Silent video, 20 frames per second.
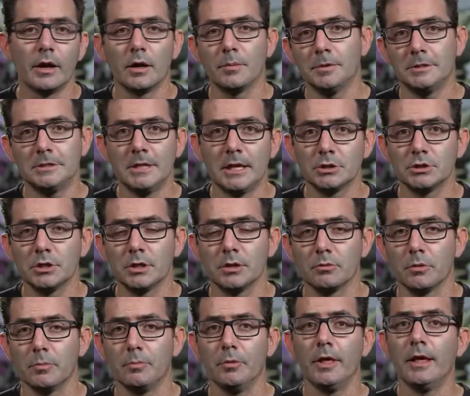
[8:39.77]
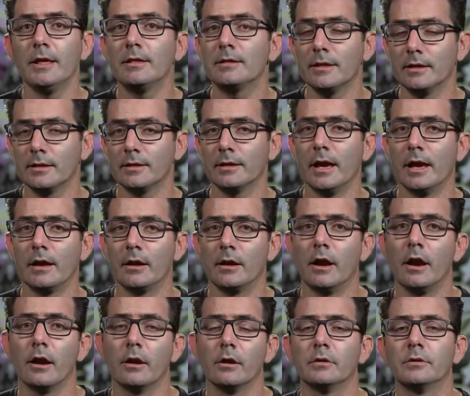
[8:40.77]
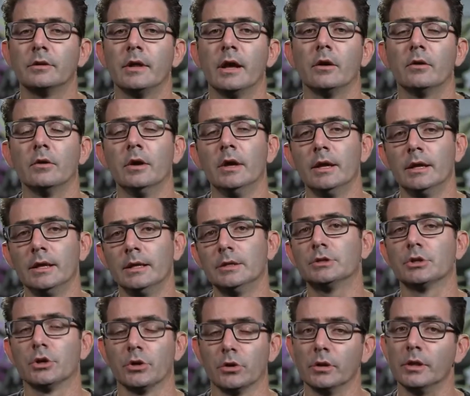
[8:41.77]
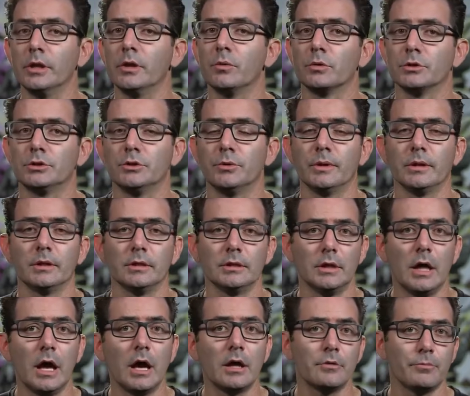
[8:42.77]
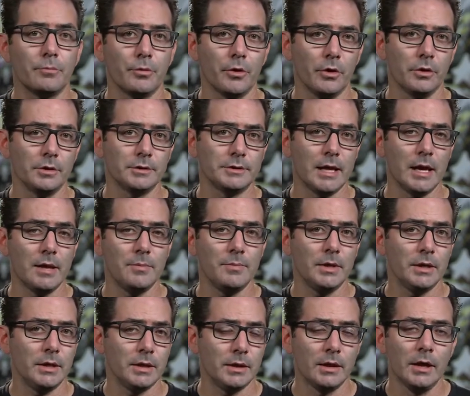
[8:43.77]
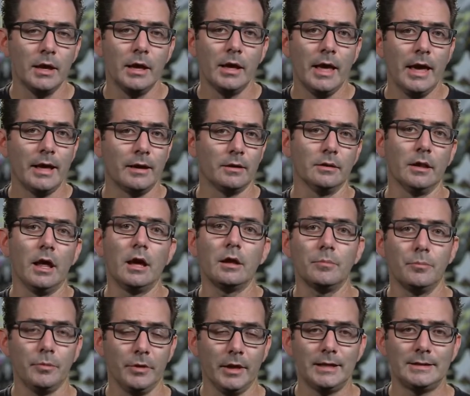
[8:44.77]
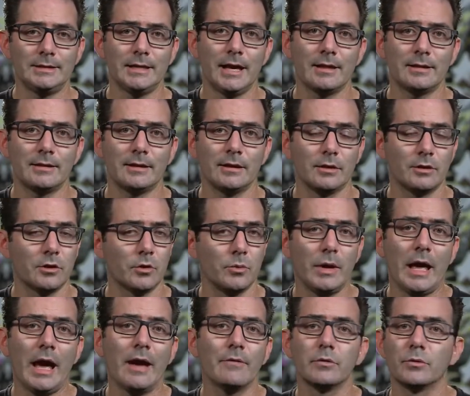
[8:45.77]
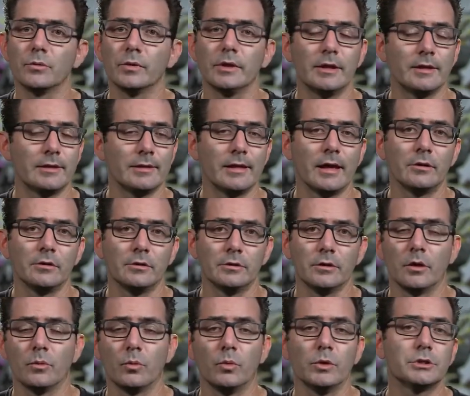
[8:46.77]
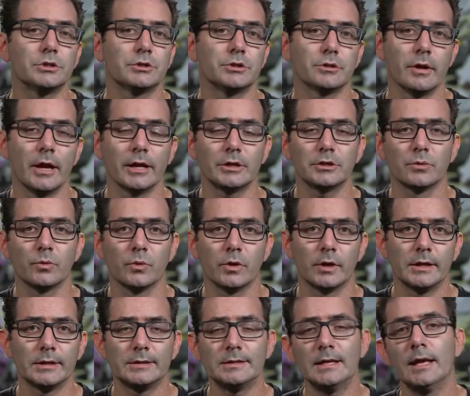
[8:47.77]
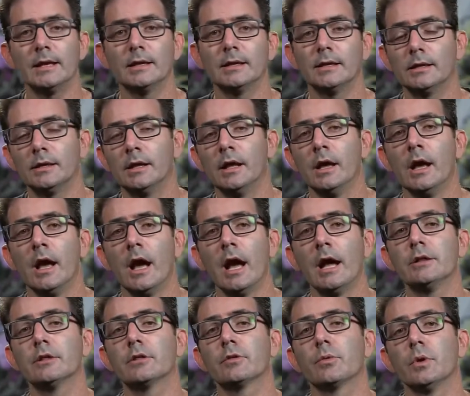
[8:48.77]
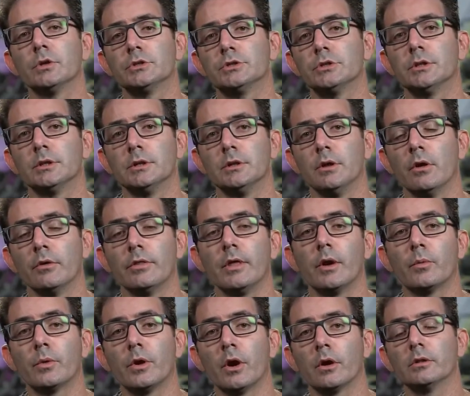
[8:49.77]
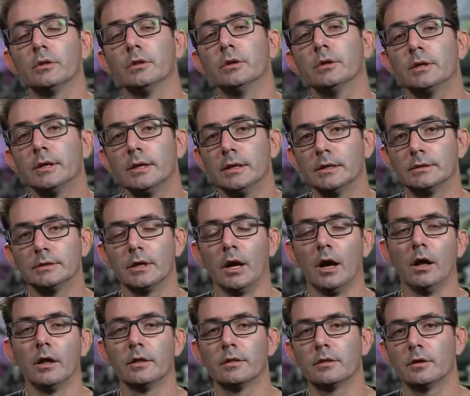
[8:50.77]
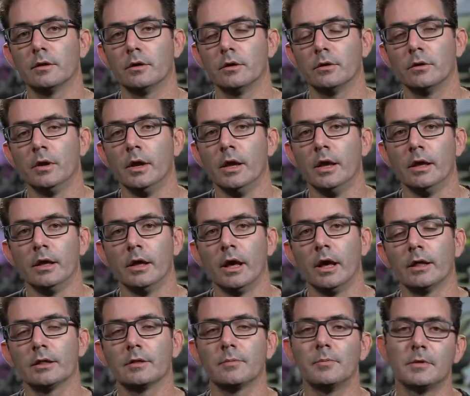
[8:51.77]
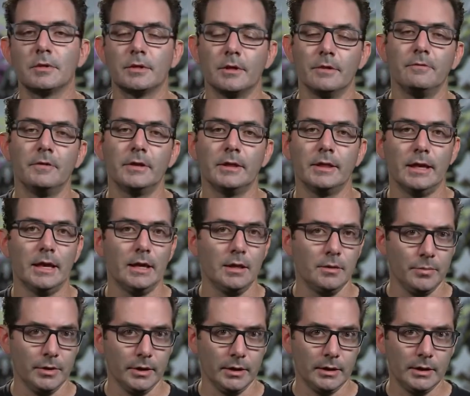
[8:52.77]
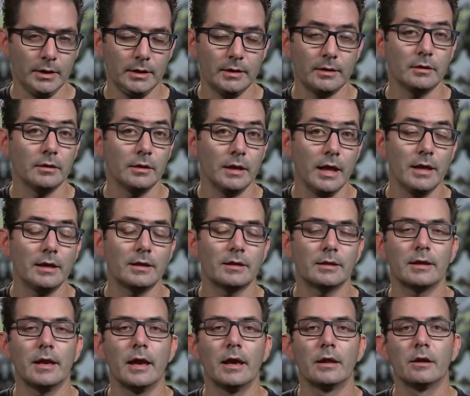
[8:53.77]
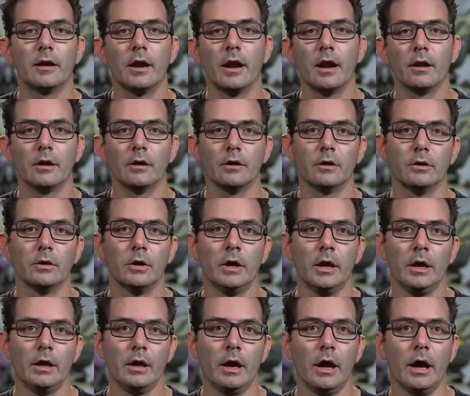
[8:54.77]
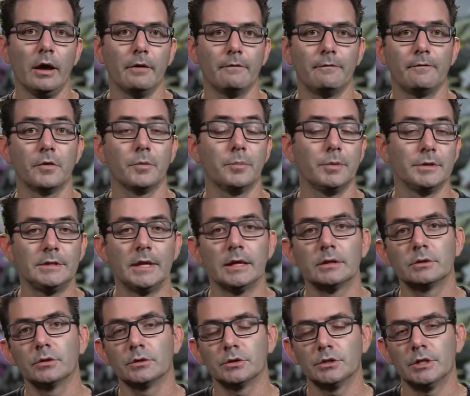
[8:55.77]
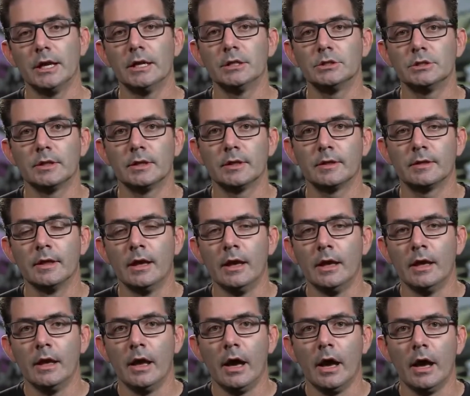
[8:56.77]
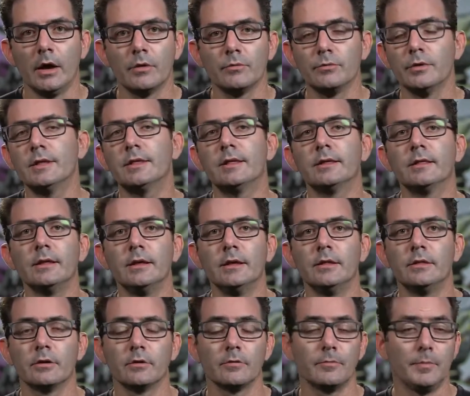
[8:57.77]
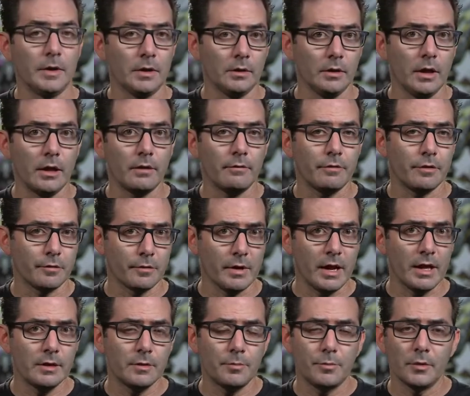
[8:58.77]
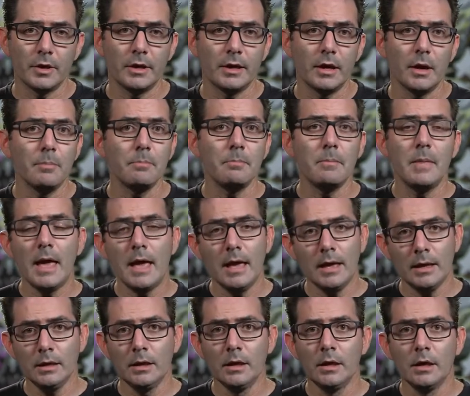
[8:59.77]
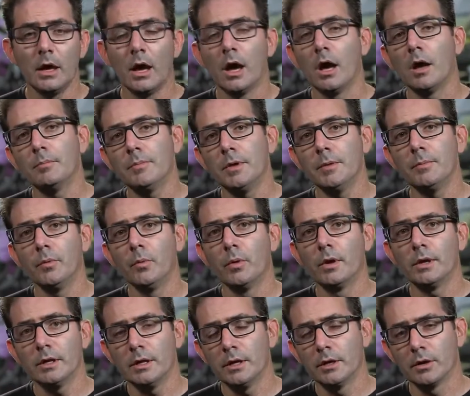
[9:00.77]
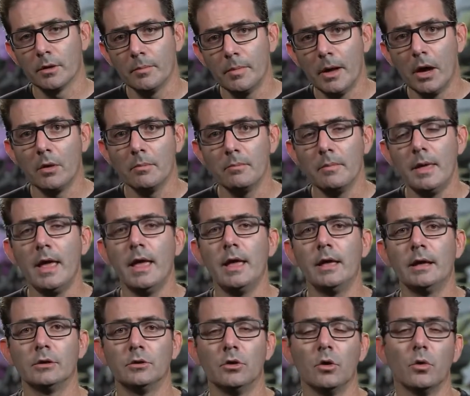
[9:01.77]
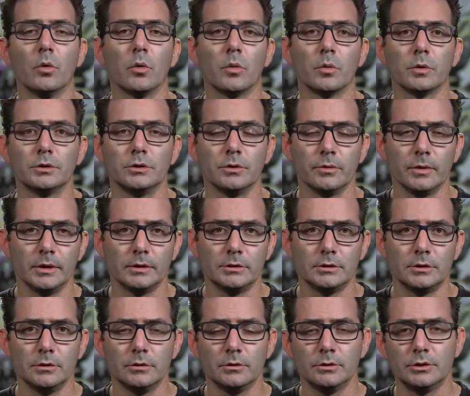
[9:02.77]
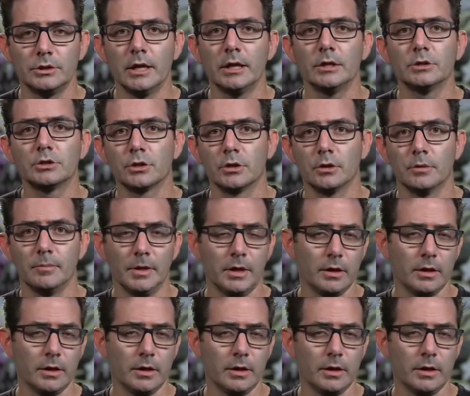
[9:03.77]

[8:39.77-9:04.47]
that are potentially replacing scatter arrow. Now, internally, we're doing a lot of prototyping and a lot of play testing, so we haven't really settled on which direction we're going to take it. I just want you to know that we are looking into Hanzo, specifically at abilities like scatter arrow for potential changes. Recently, there have been a lot of threads bringing up Mei. People want to hear about Mei and know what we're doing to change her